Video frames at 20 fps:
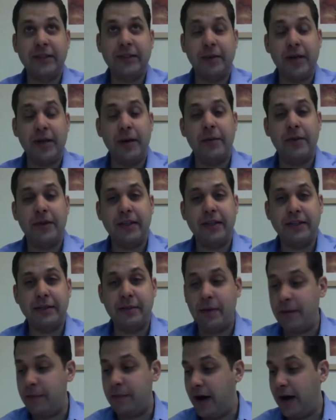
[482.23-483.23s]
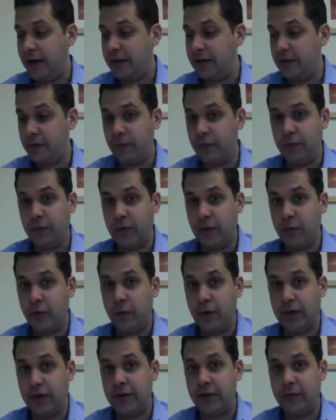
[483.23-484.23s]
a couple of things in my mind when
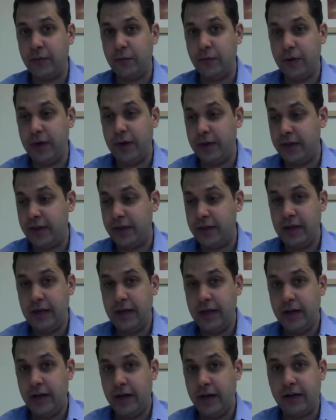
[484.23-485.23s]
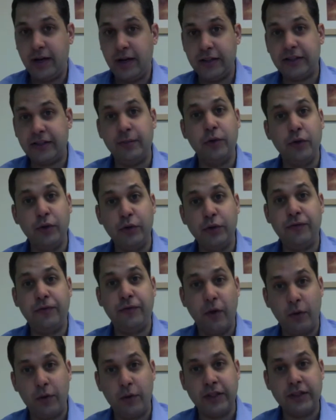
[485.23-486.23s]
working with a customer who's
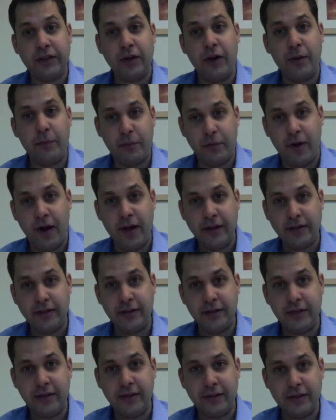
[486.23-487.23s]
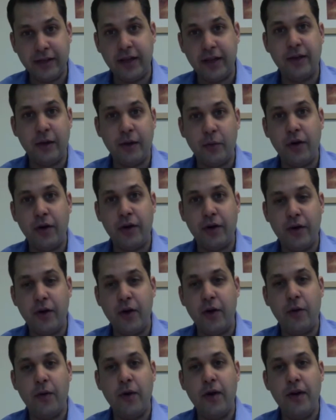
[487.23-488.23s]
focused on price and they say they want to
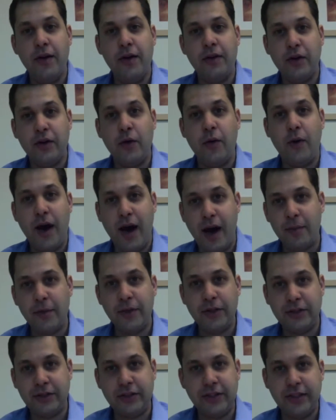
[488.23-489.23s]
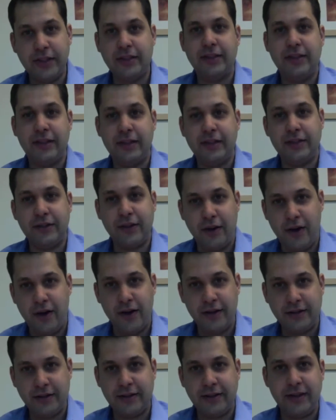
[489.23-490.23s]
know you know how much does this
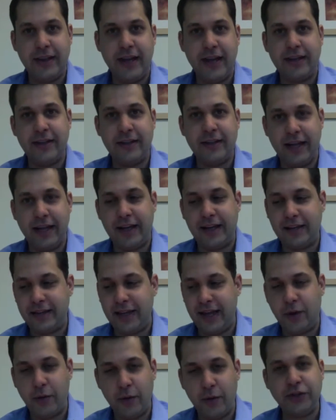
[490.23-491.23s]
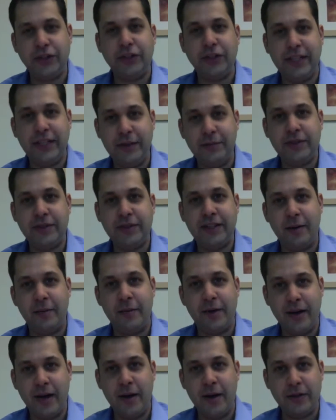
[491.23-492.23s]
cost and that, that, that question keeps
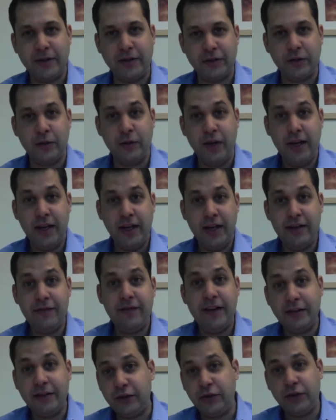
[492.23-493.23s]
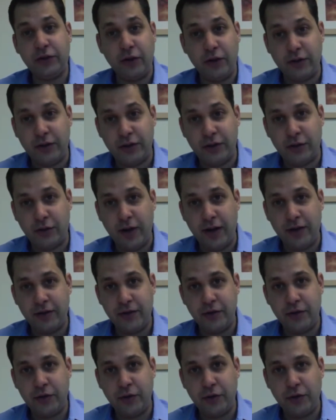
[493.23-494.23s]
coming up as you even as you start to try
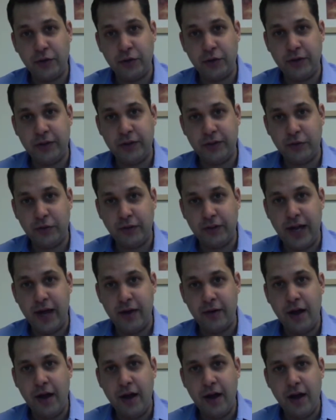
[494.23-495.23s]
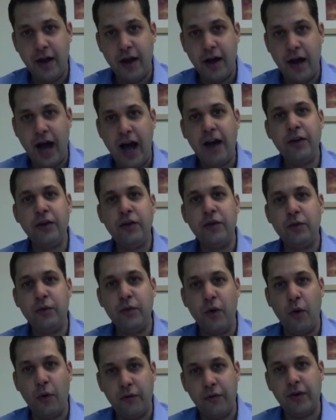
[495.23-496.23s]
to drill drill down uh, how do
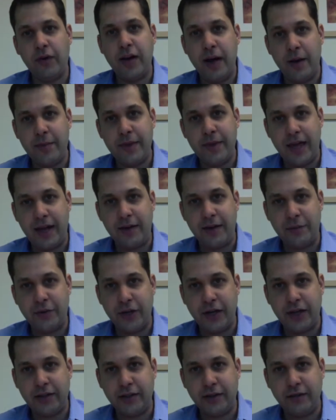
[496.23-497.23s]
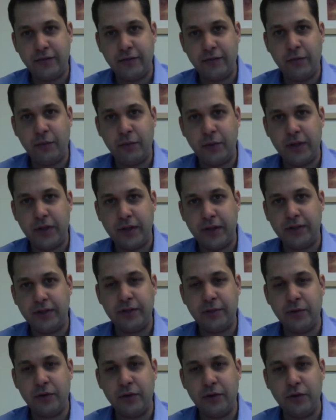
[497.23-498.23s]
you overcome that objective with a
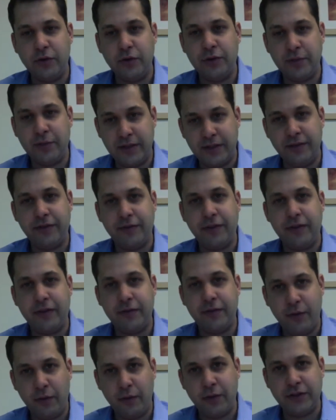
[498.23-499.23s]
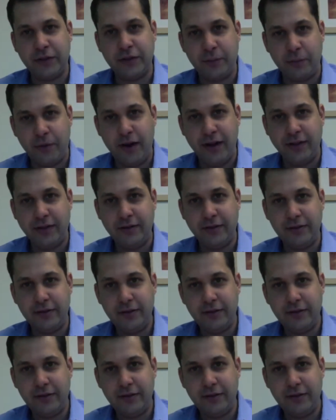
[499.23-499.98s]
customer who's specifically focused on price